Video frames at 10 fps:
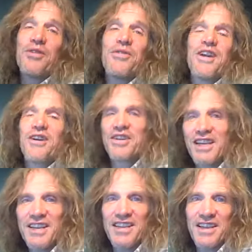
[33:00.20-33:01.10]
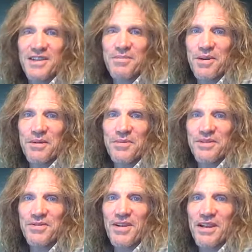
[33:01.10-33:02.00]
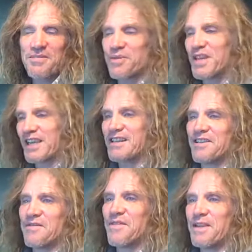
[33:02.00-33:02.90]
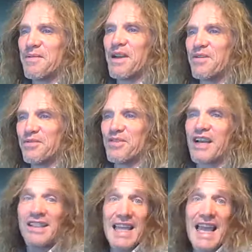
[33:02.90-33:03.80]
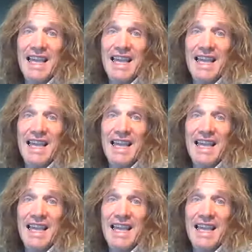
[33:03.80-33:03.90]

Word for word: it's already articulated the purpose, right? Protecting the female who's got the